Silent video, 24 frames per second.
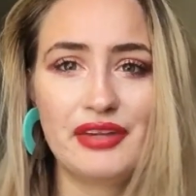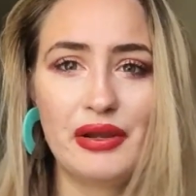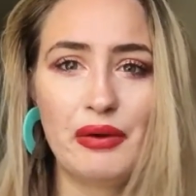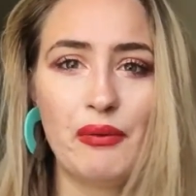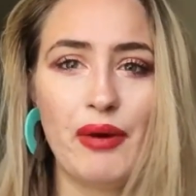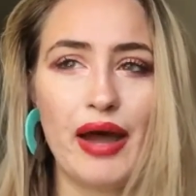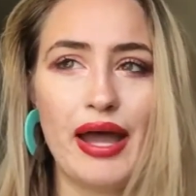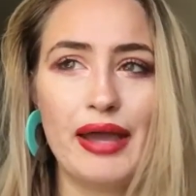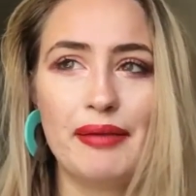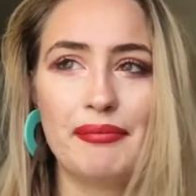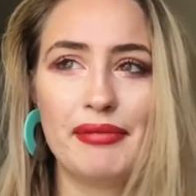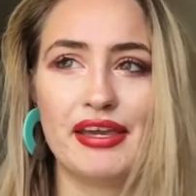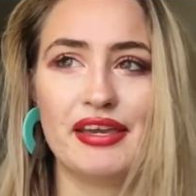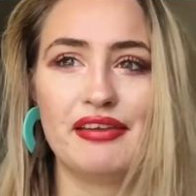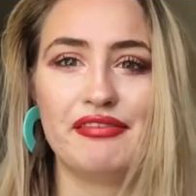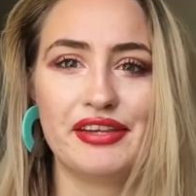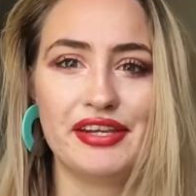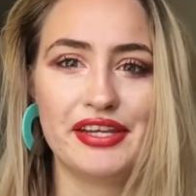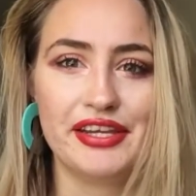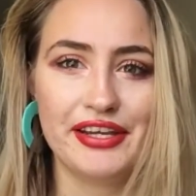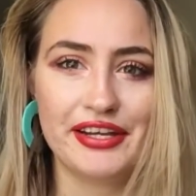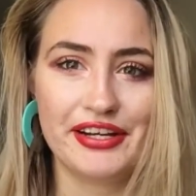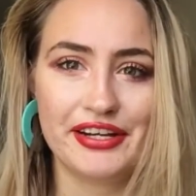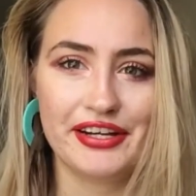why am I even
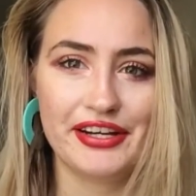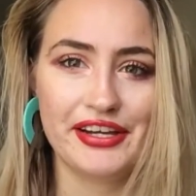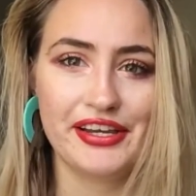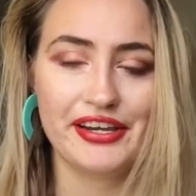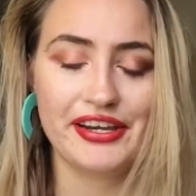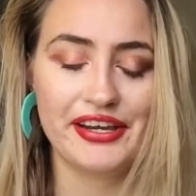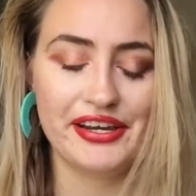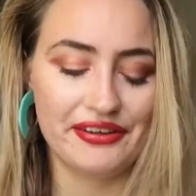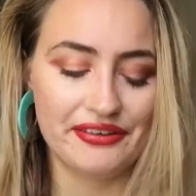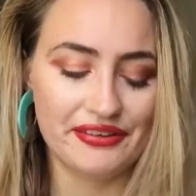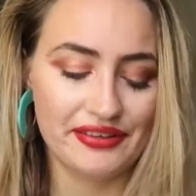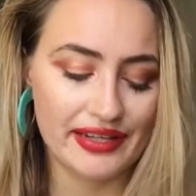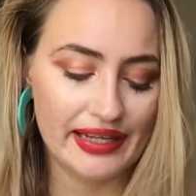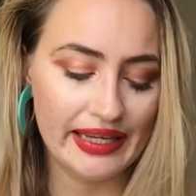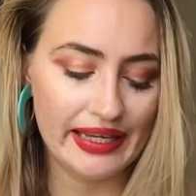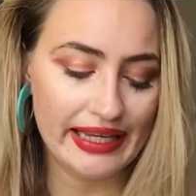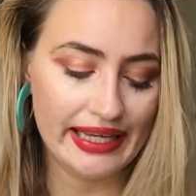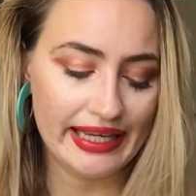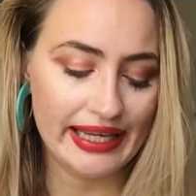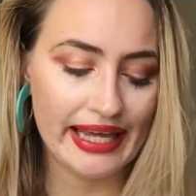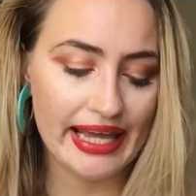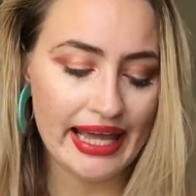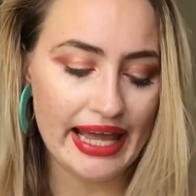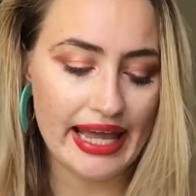here, you know?
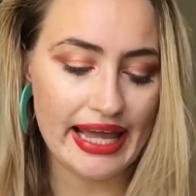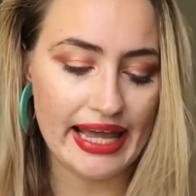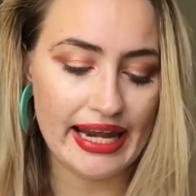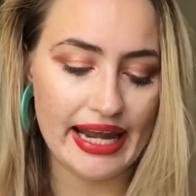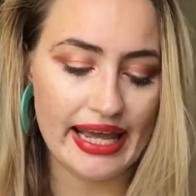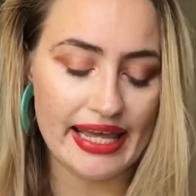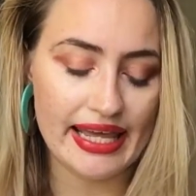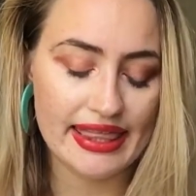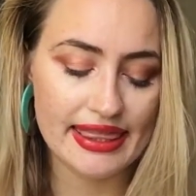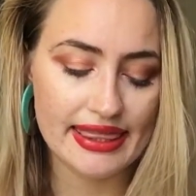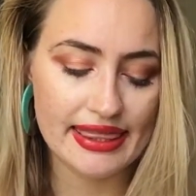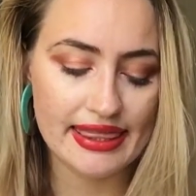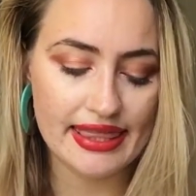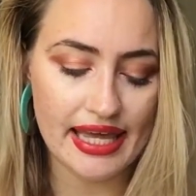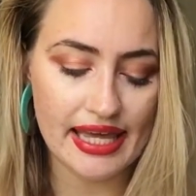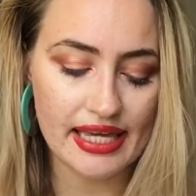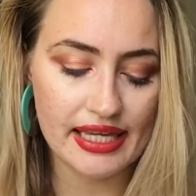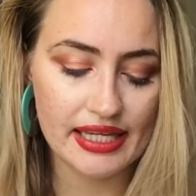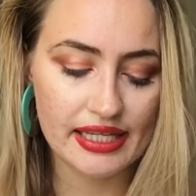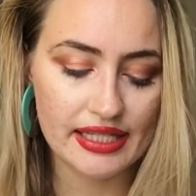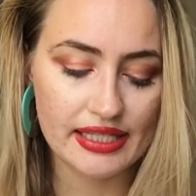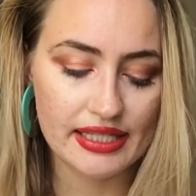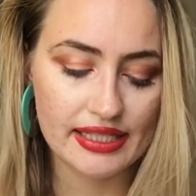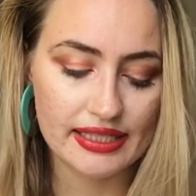And I
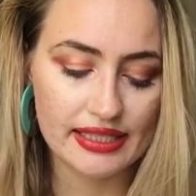think